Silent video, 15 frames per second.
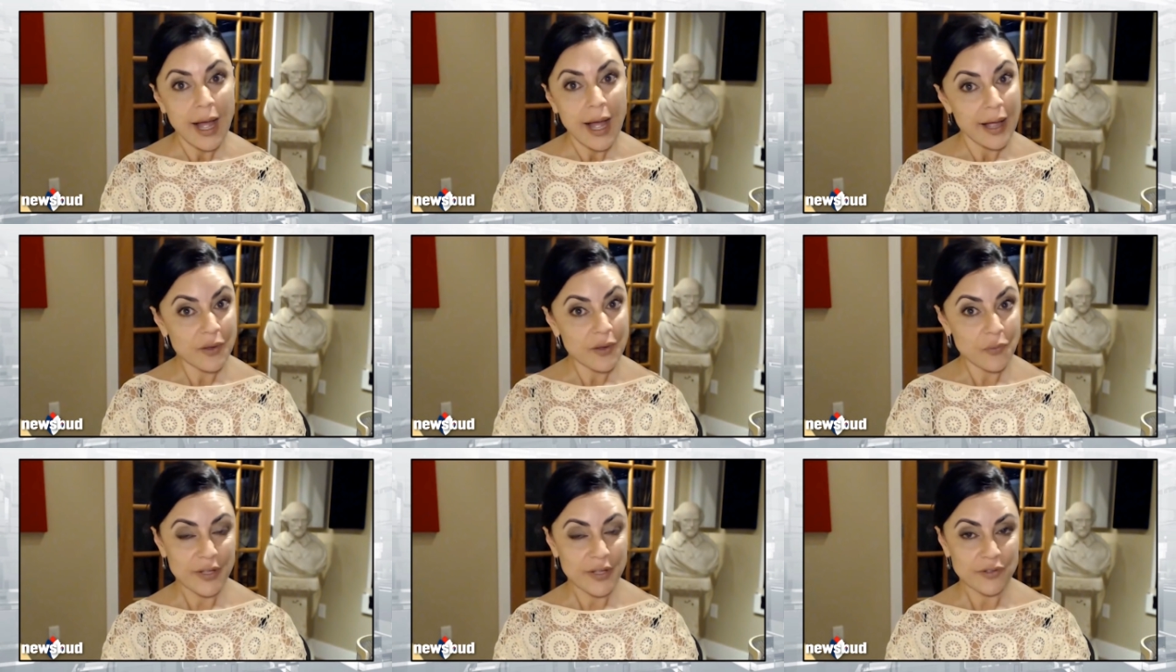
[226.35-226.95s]

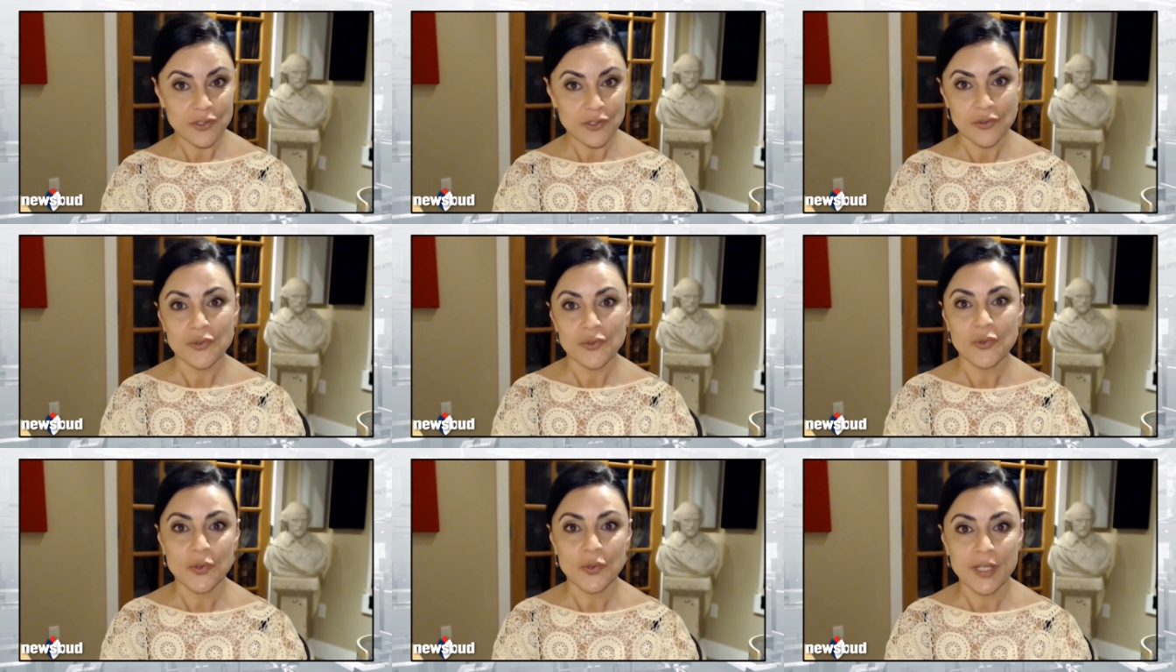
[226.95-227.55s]
I went
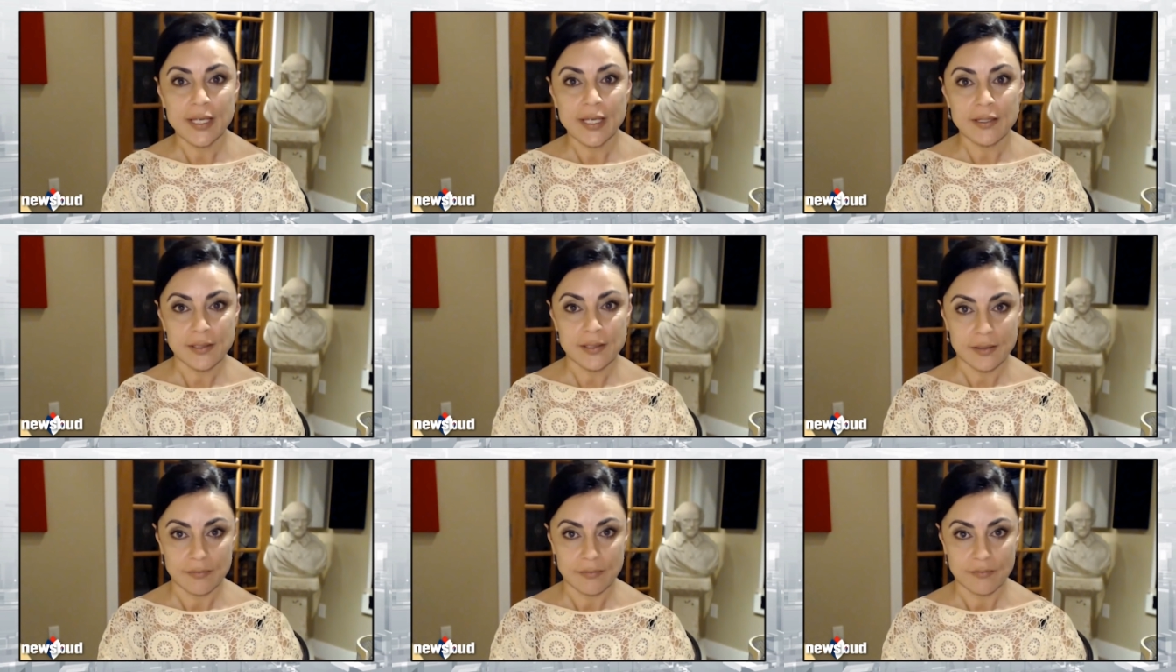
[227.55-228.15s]
through
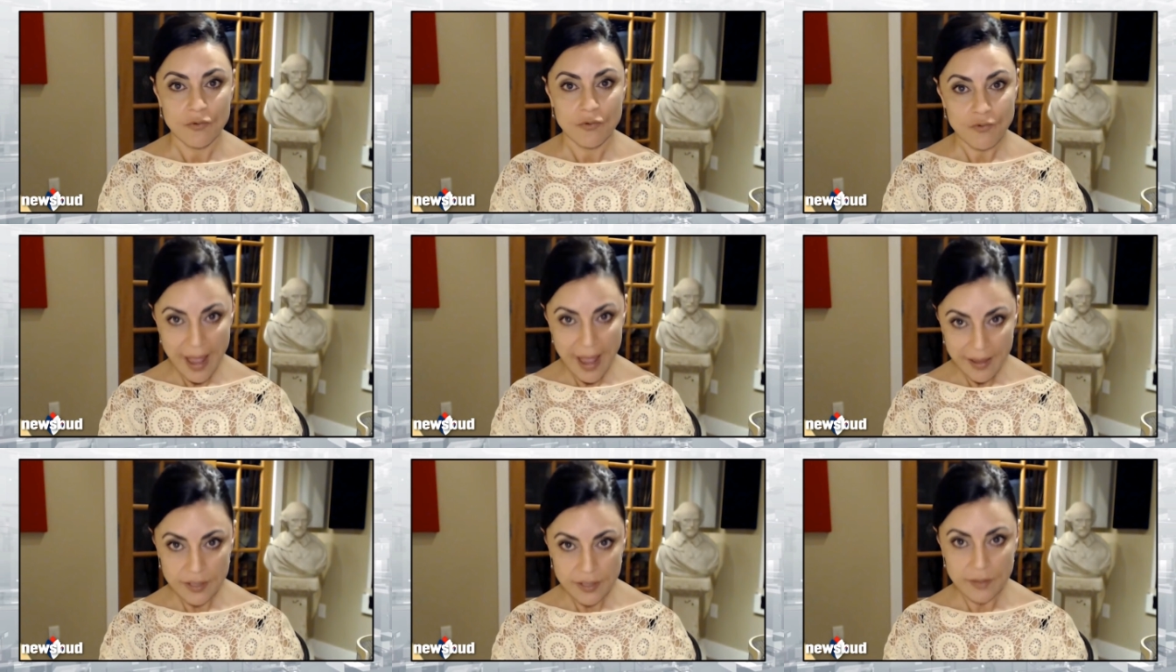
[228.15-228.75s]
these
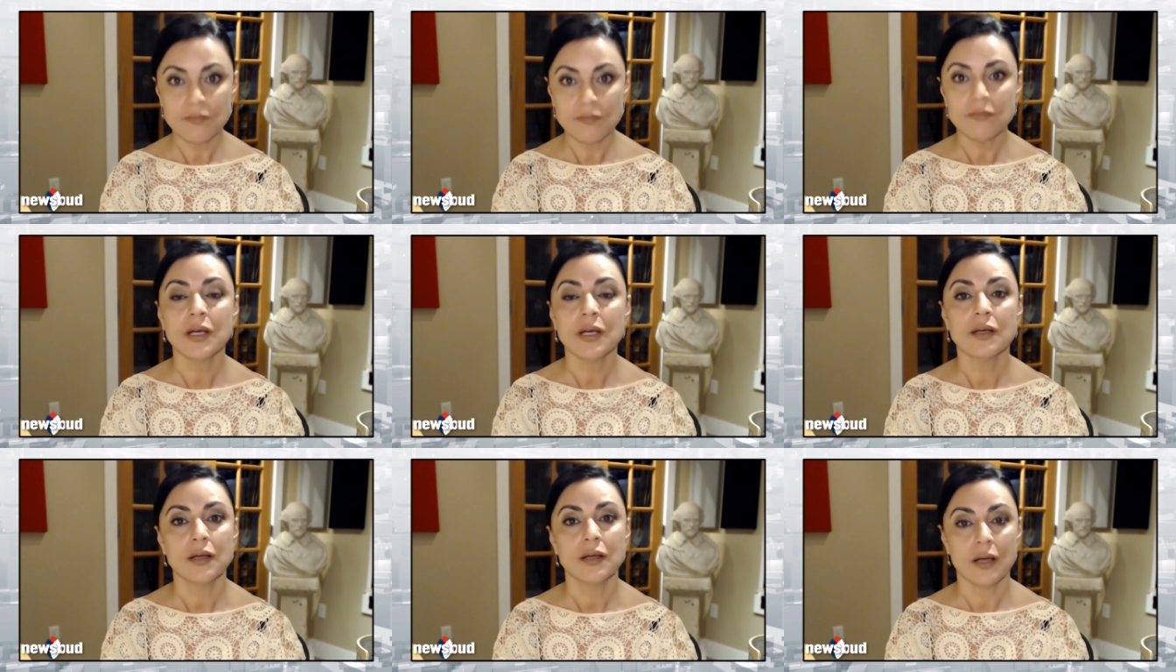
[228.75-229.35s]

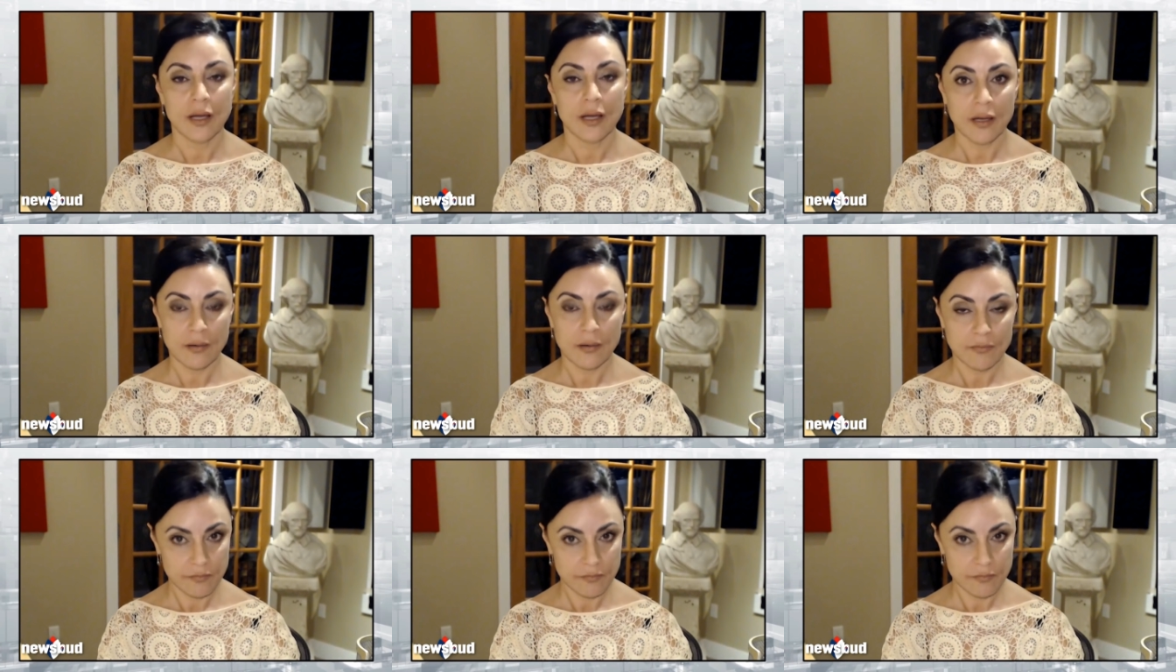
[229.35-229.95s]
random
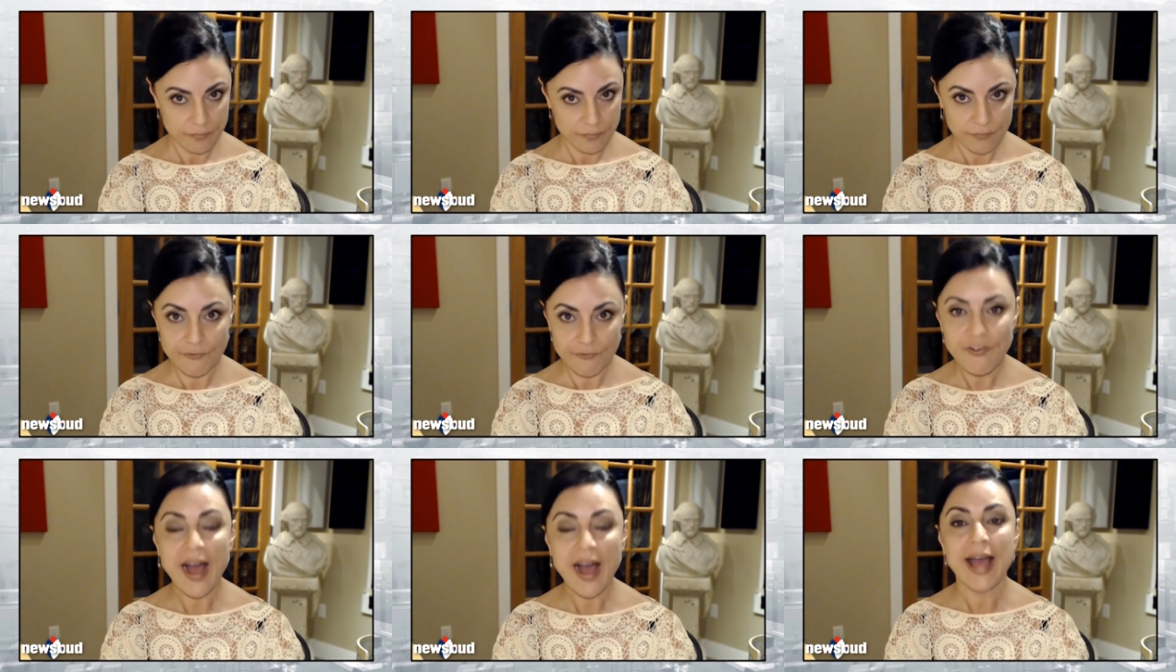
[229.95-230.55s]
uh,
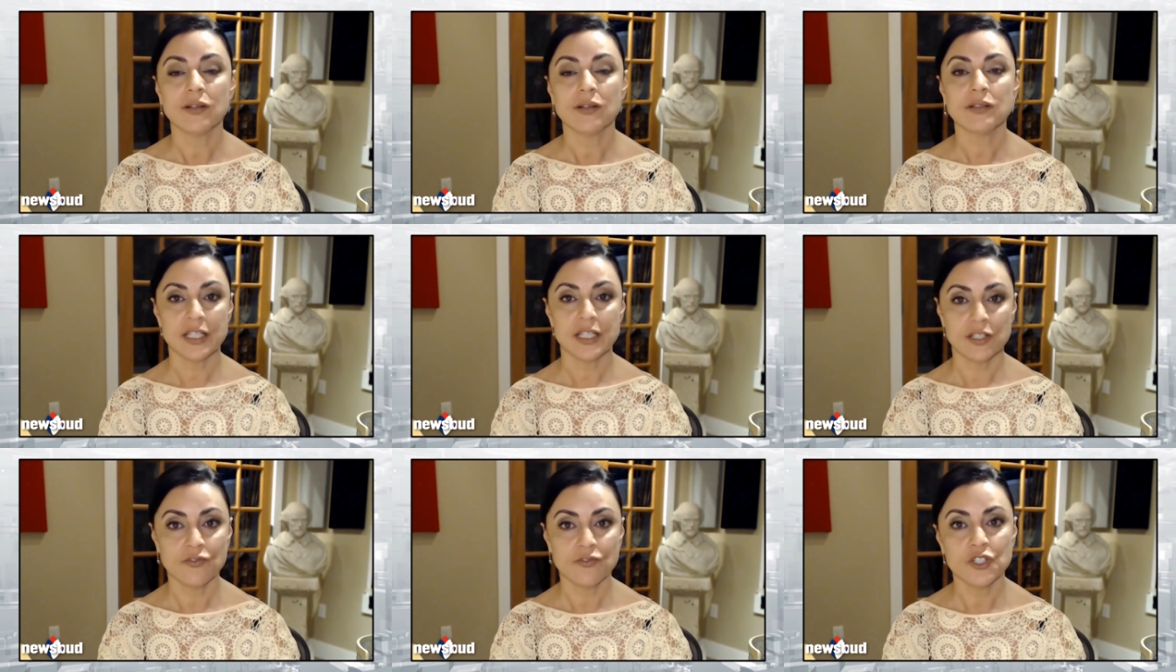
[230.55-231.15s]

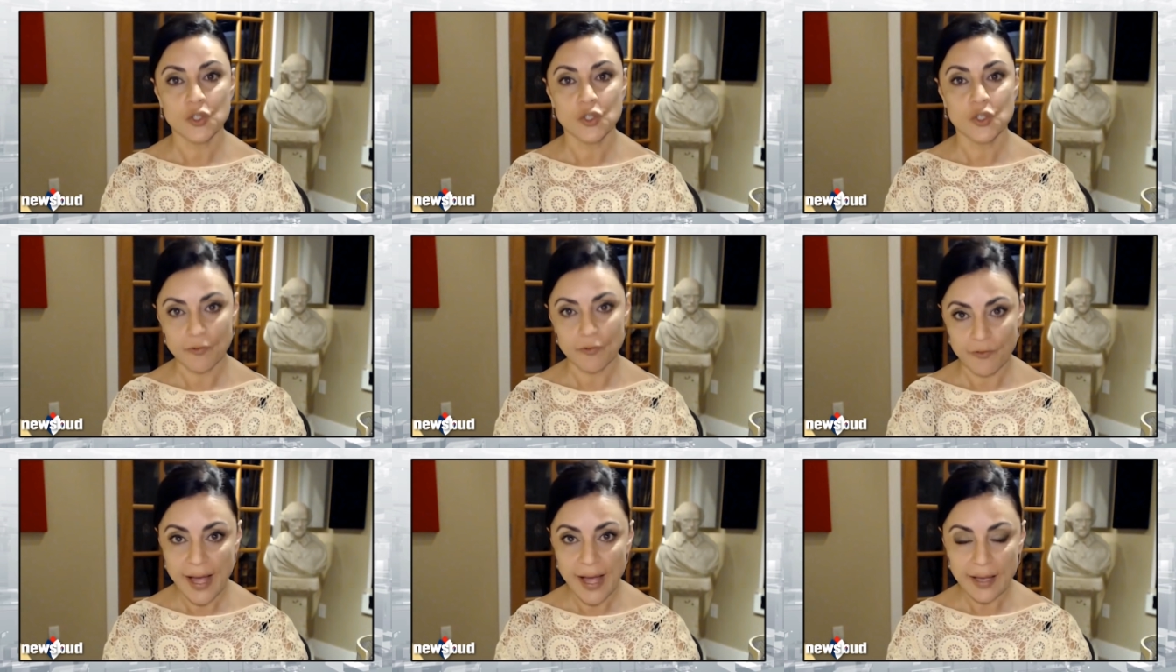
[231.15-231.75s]
files,
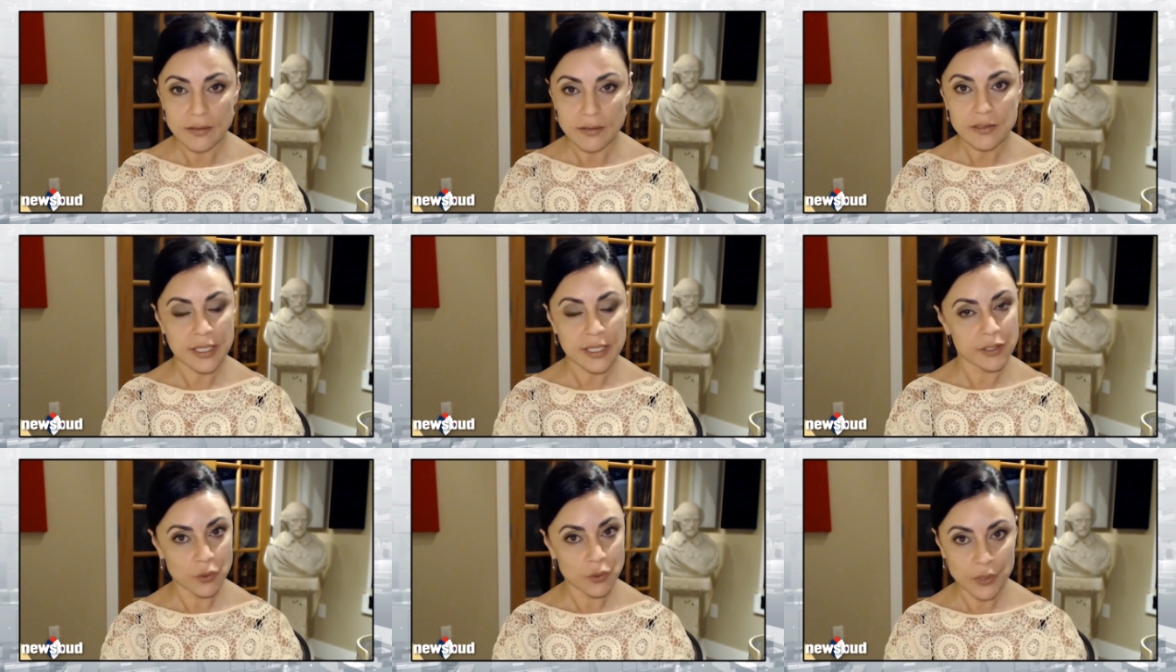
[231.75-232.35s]
individual
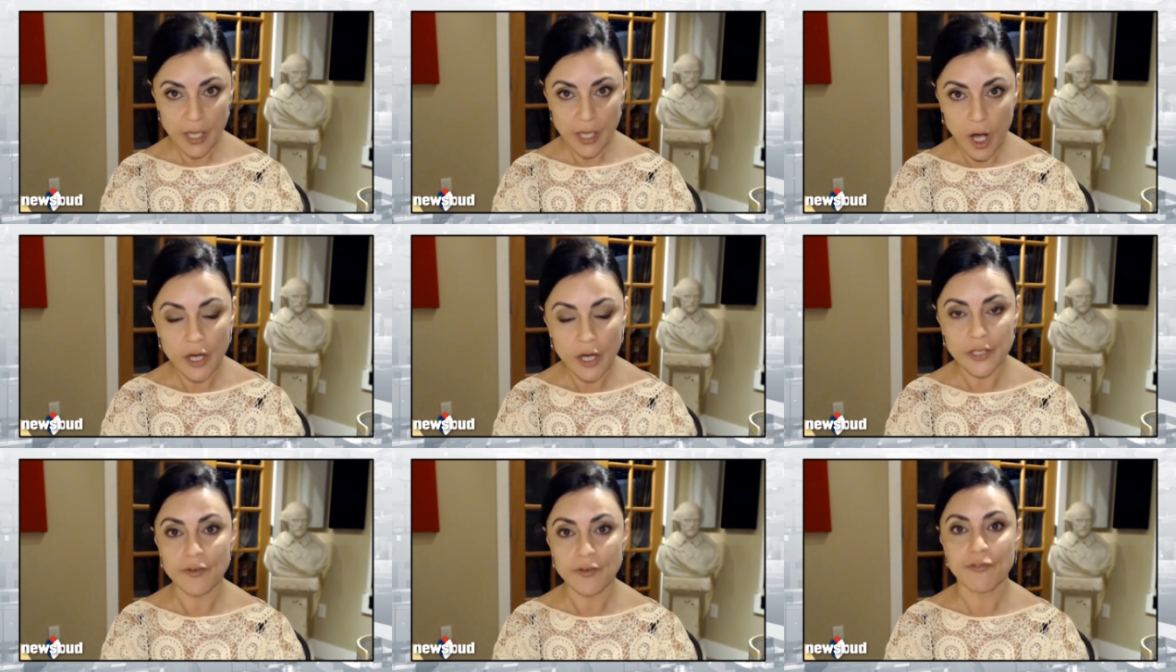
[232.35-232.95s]
files, including
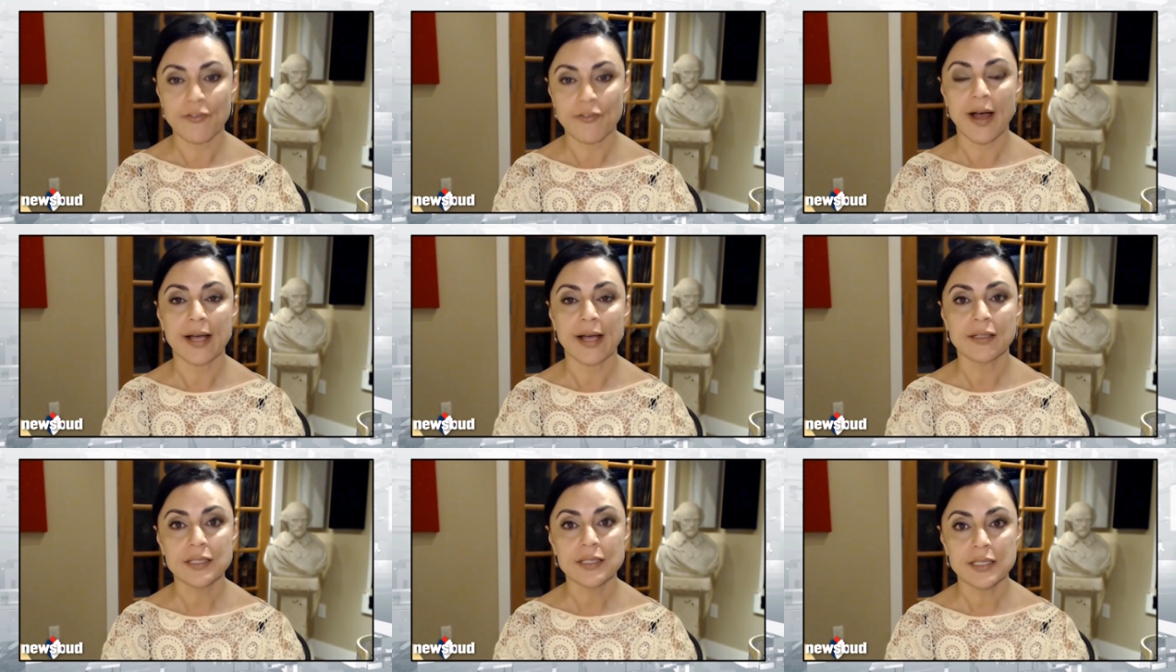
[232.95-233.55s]
audio
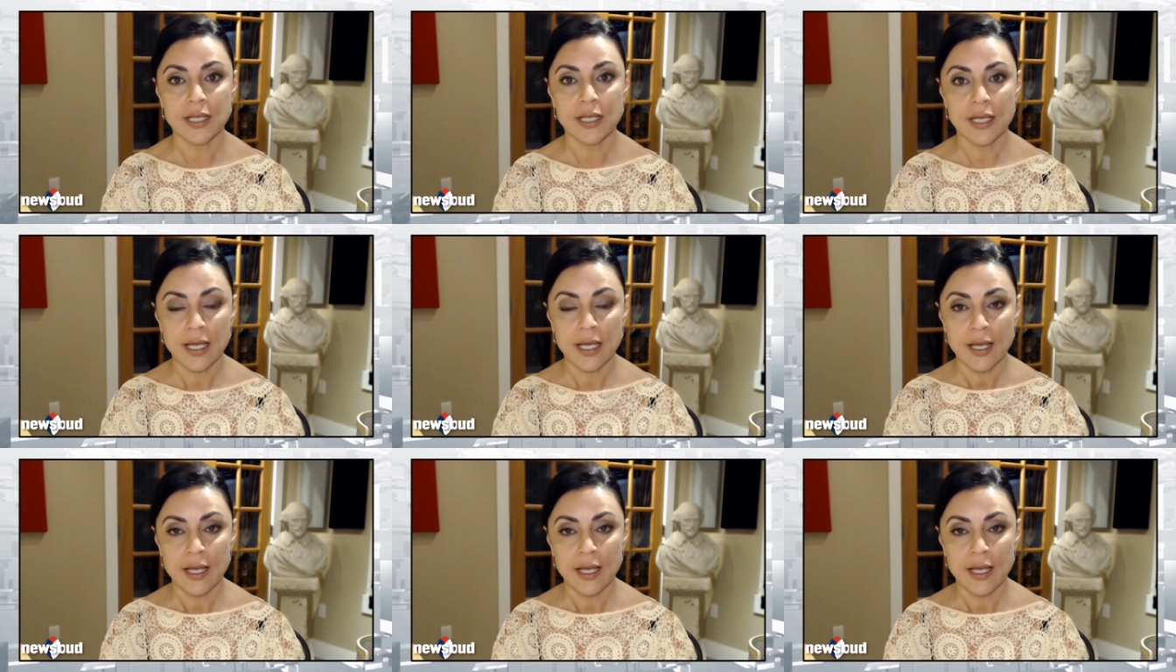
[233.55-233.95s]
files,